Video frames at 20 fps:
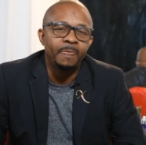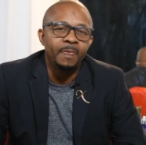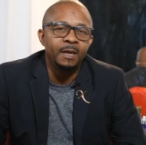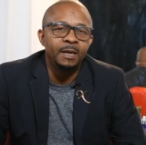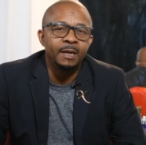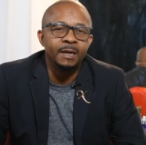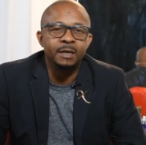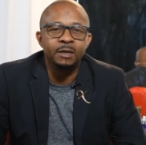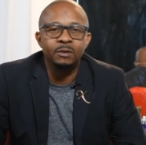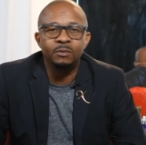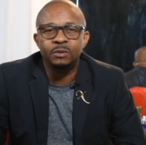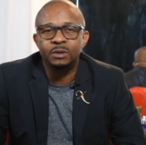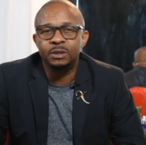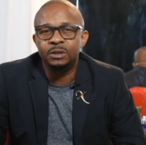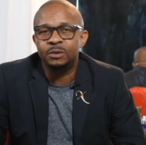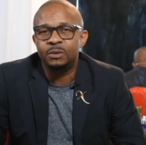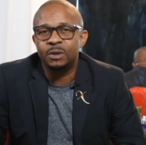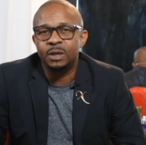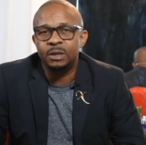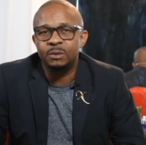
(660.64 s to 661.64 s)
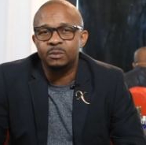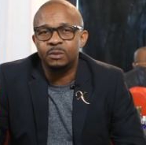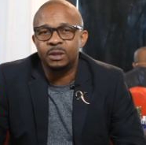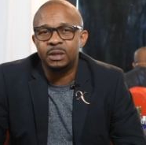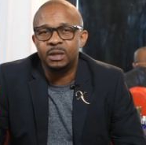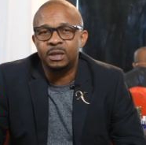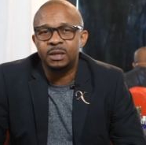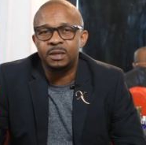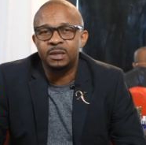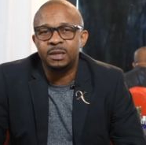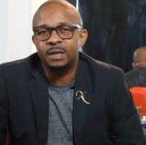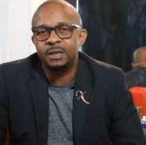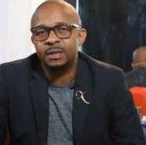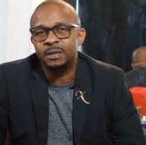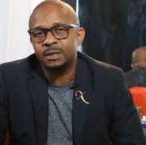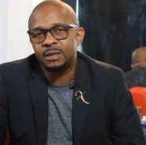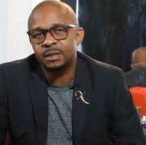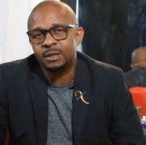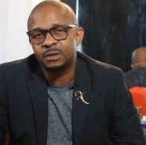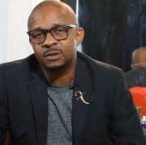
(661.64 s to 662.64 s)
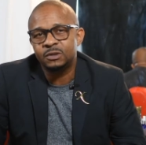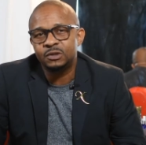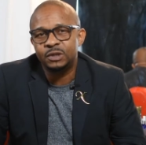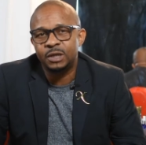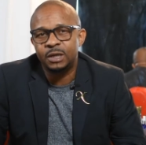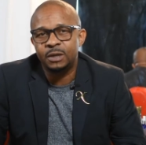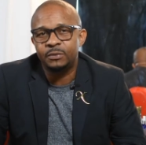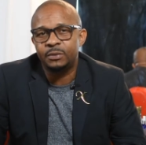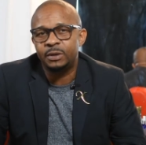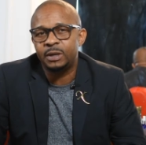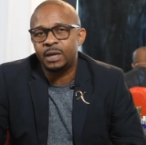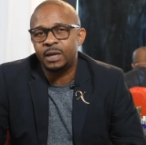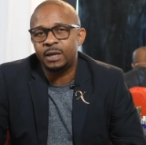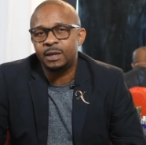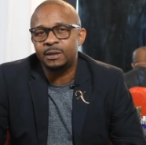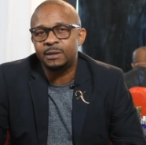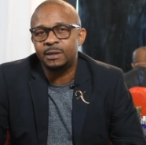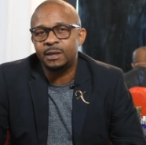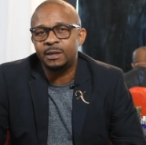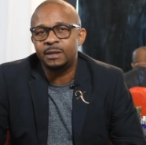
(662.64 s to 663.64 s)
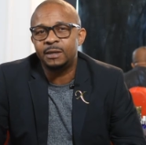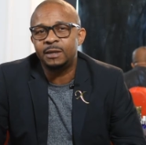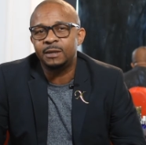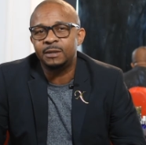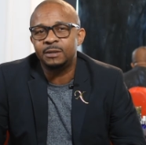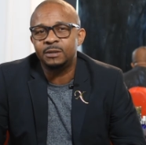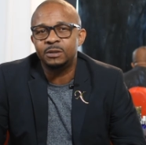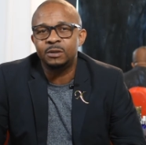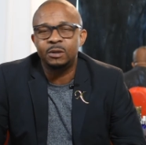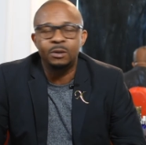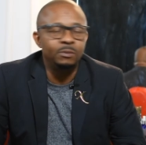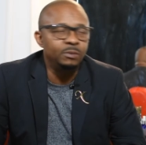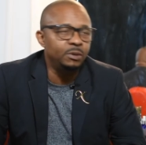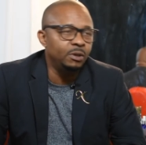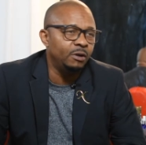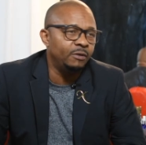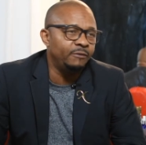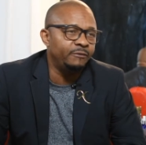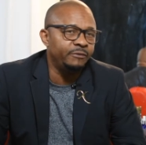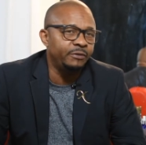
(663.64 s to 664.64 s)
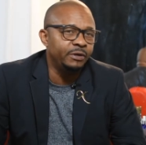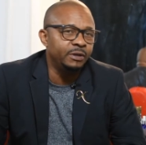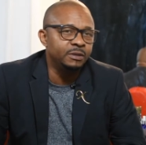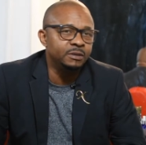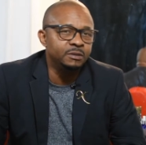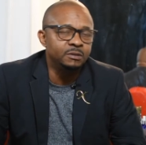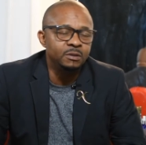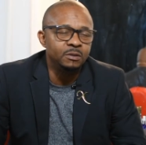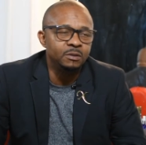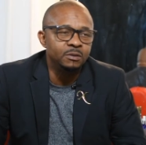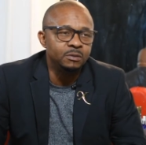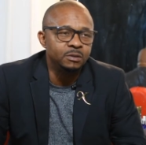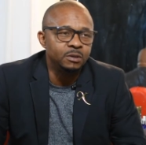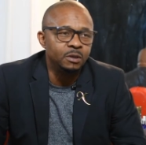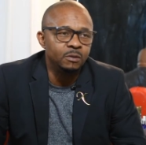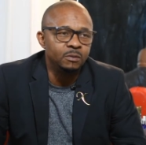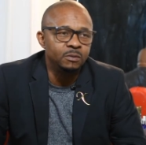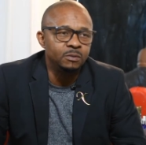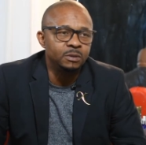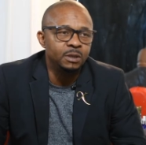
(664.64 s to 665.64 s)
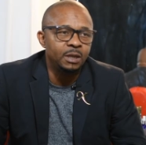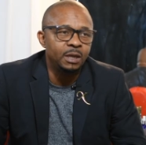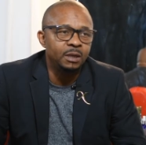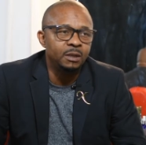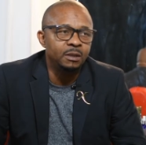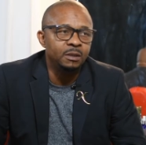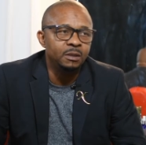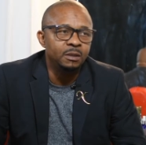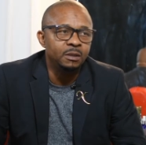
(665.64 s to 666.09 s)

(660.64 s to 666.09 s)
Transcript: And I didn't want to do anywhere near Connecticut because Jay already had Connecticut, and you know we all friends, you know. So it was like,